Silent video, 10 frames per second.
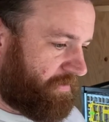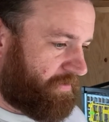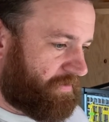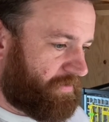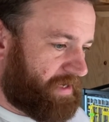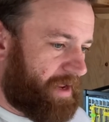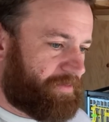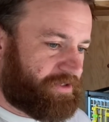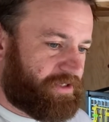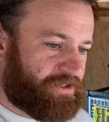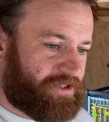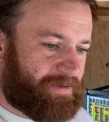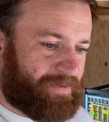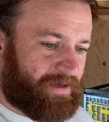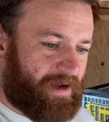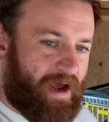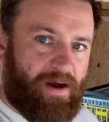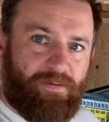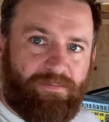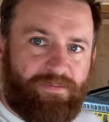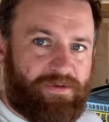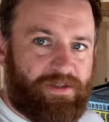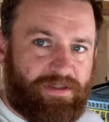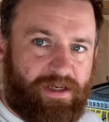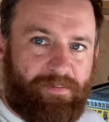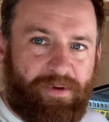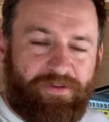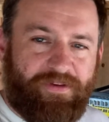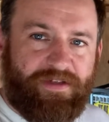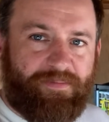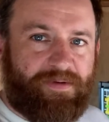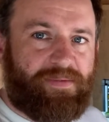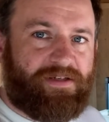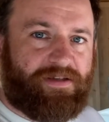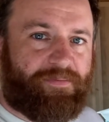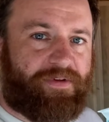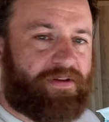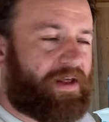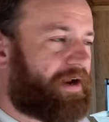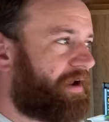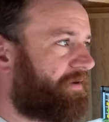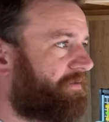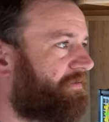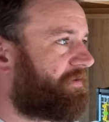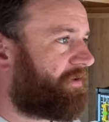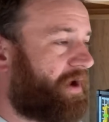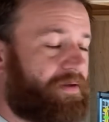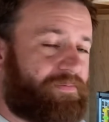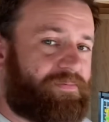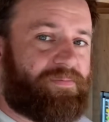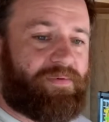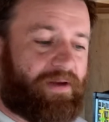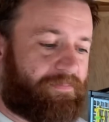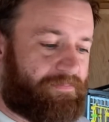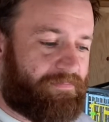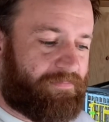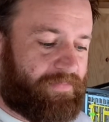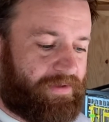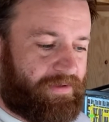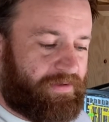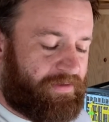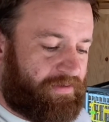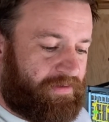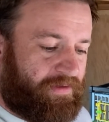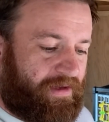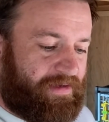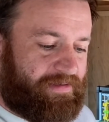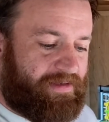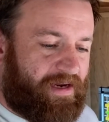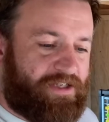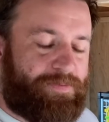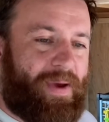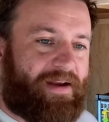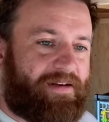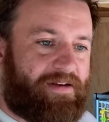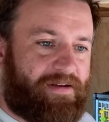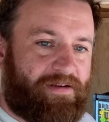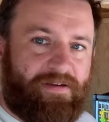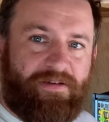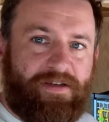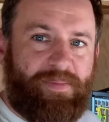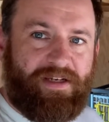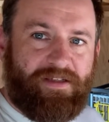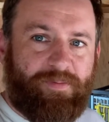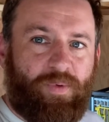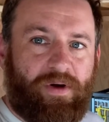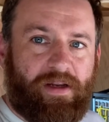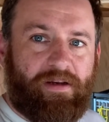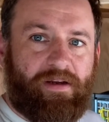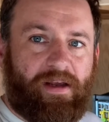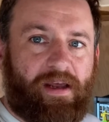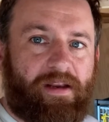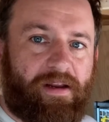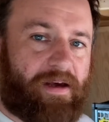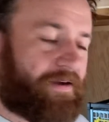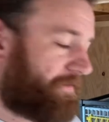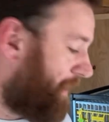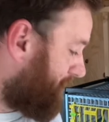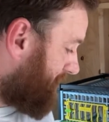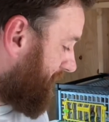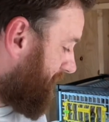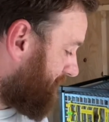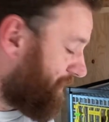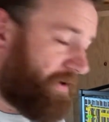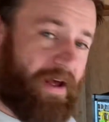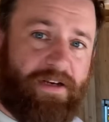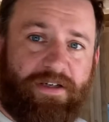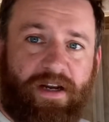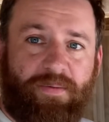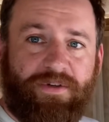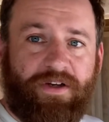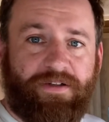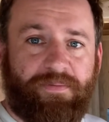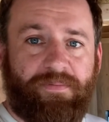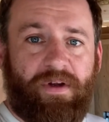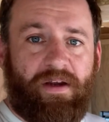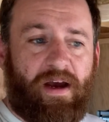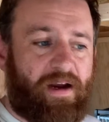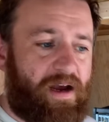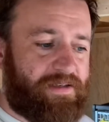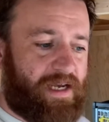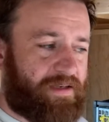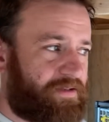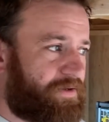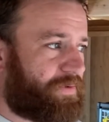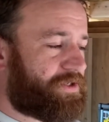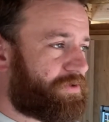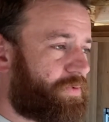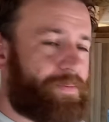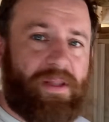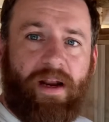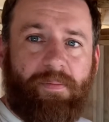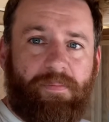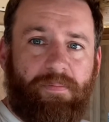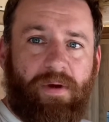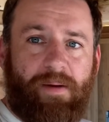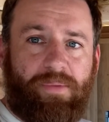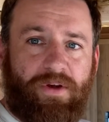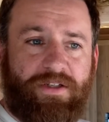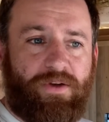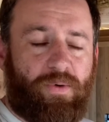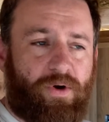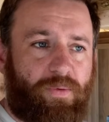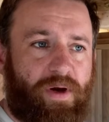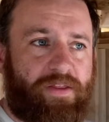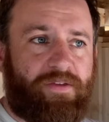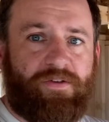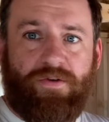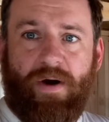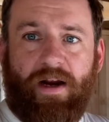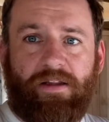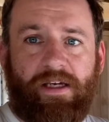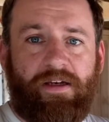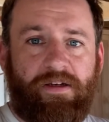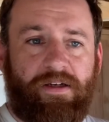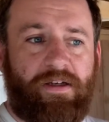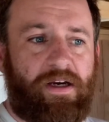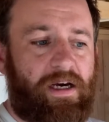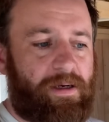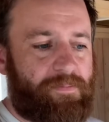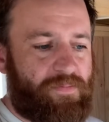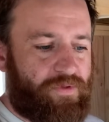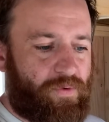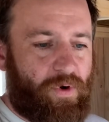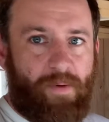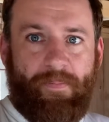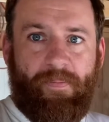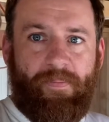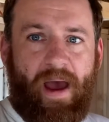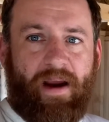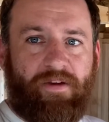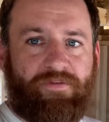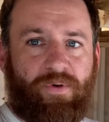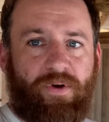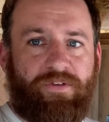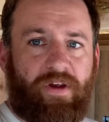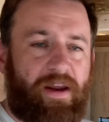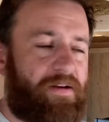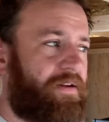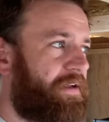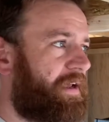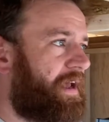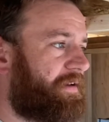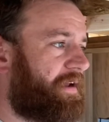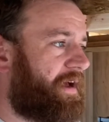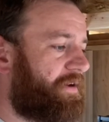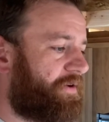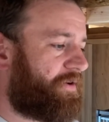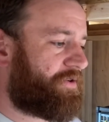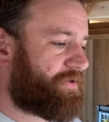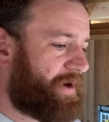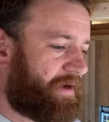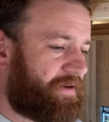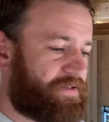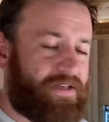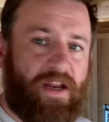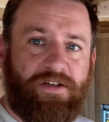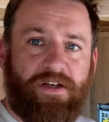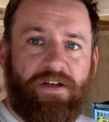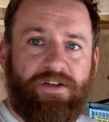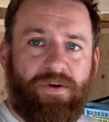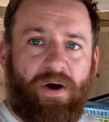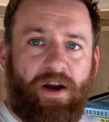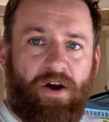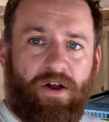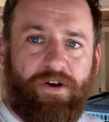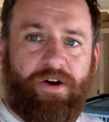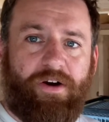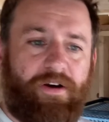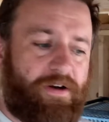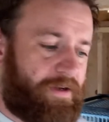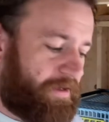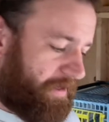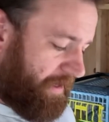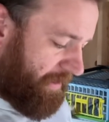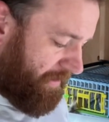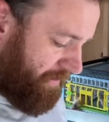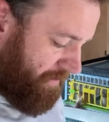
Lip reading: or damaged in shipping, I just had built this up to be something that I like expected to be disappointed, and that wasn't the case at all. Hatching Time was awesome. I contacted the original woman that I had placed the order with directly. Through our back and forth, I had gotten her direct extension, so I called her and